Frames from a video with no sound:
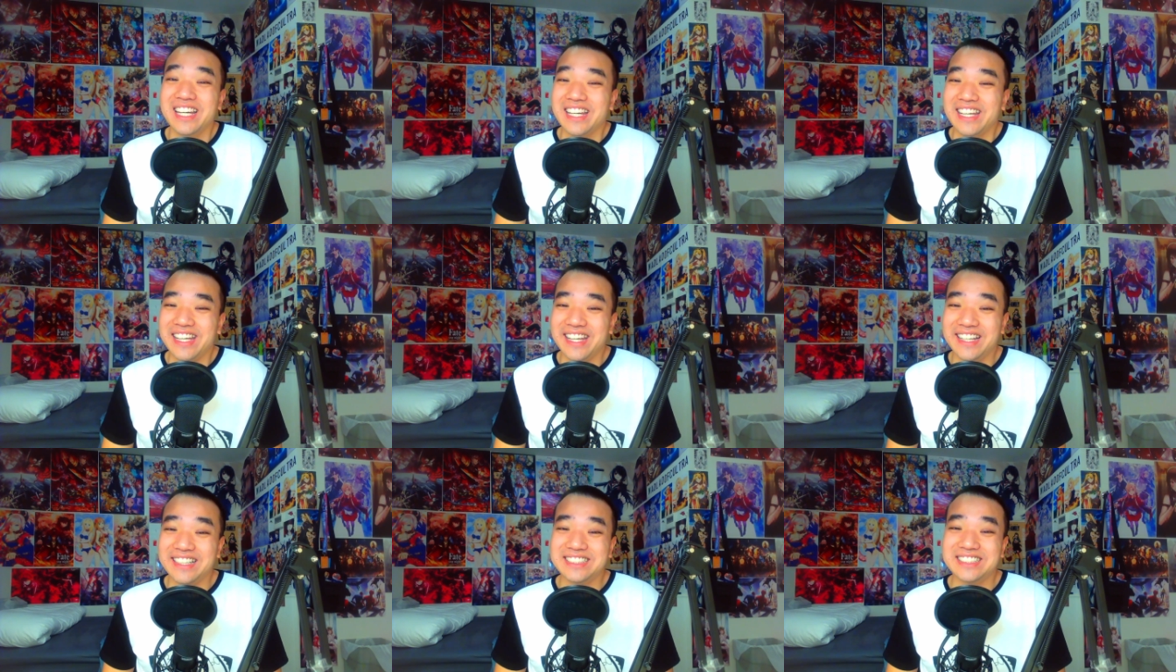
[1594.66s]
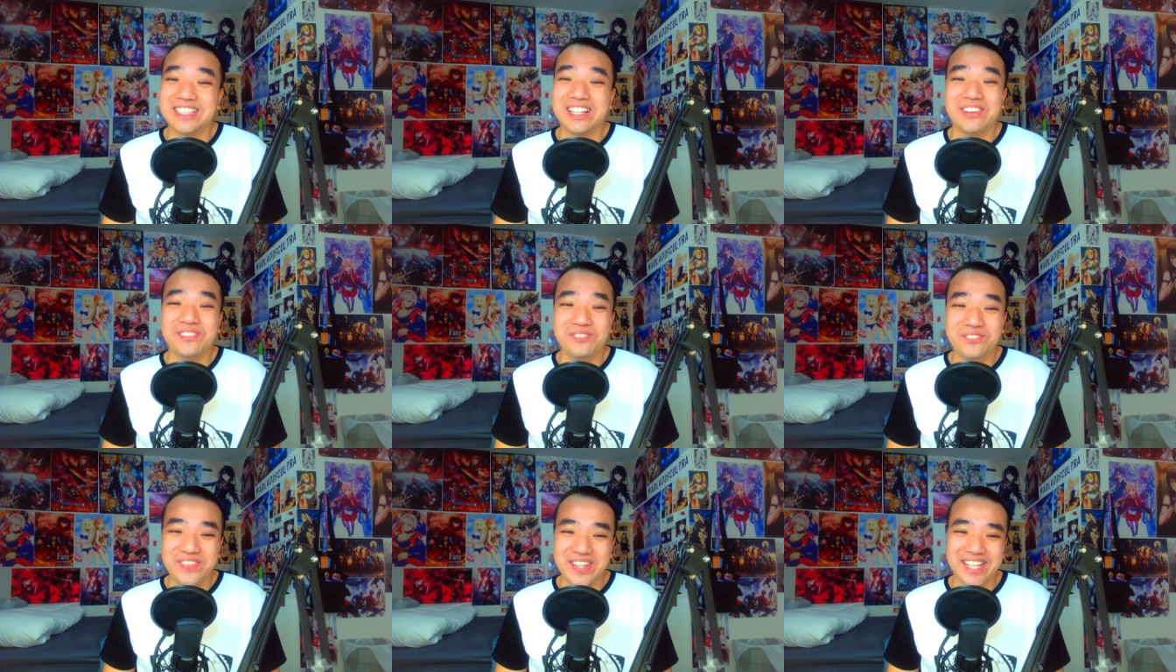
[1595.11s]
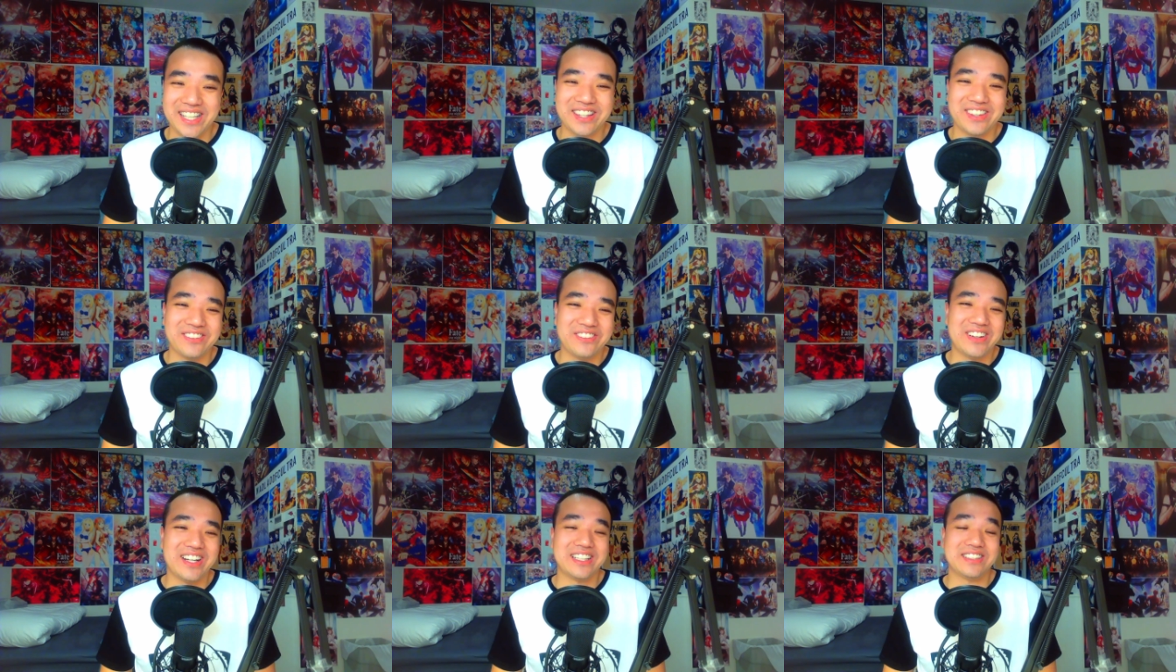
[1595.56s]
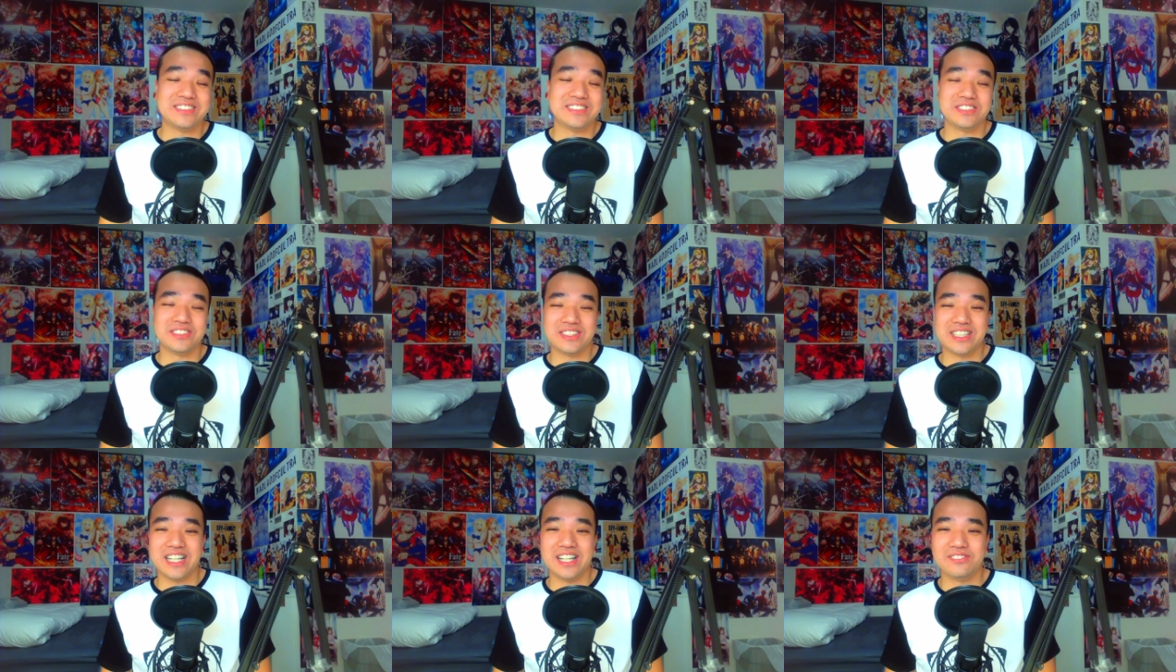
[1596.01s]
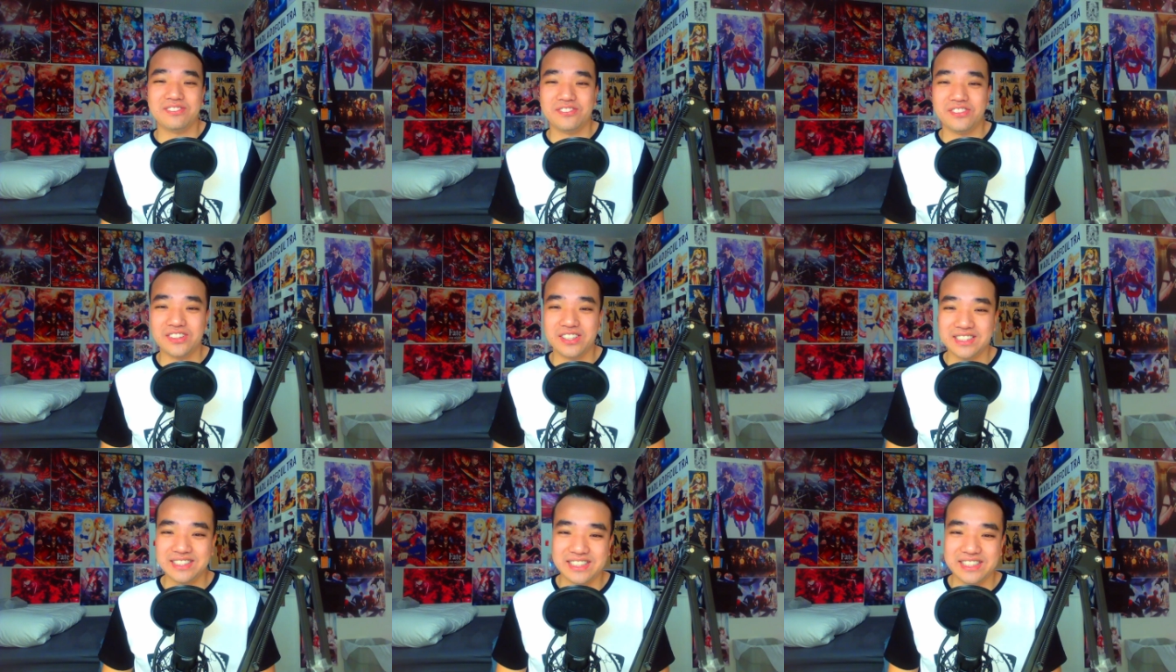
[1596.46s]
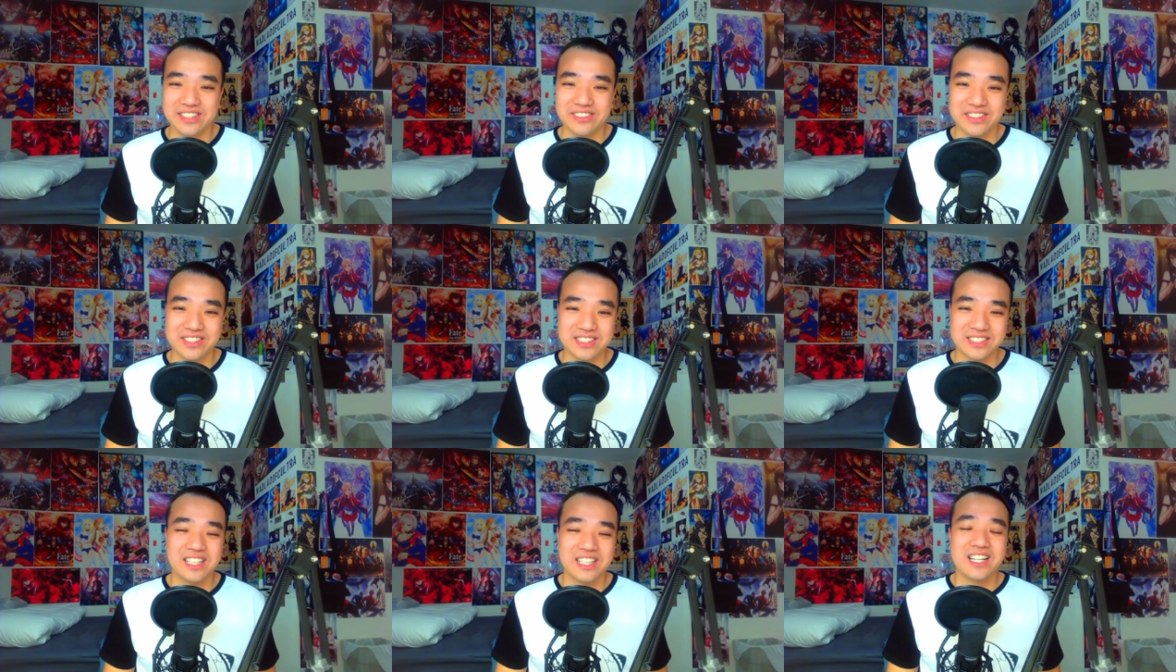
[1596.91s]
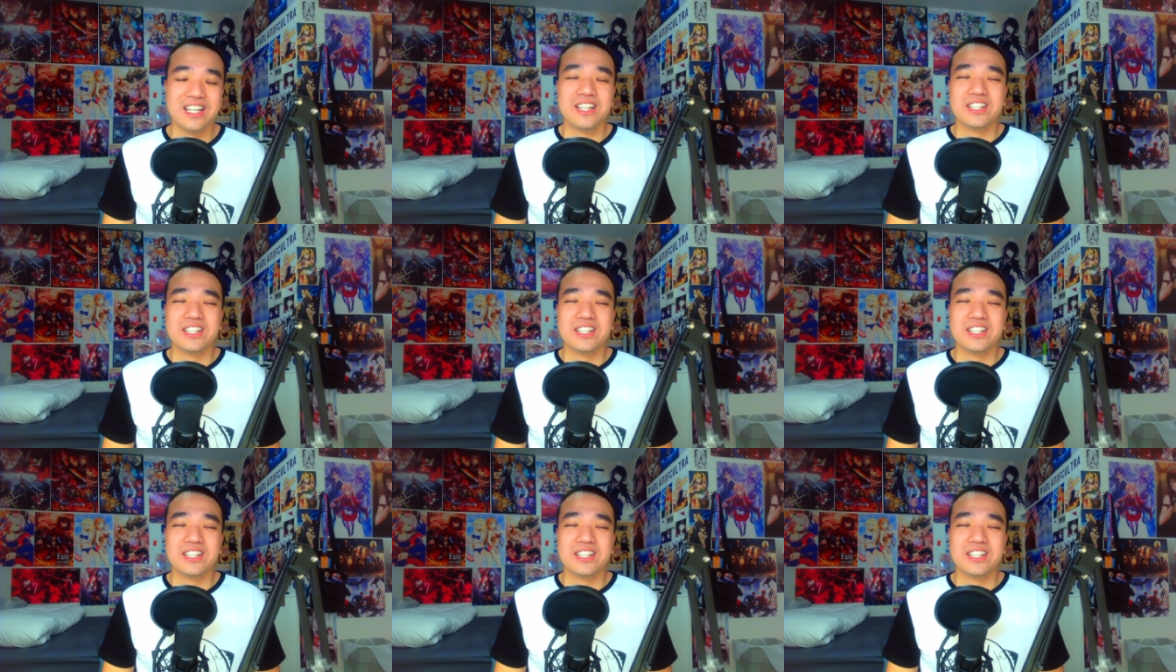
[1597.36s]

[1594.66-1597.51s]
is a big threat to come for this series.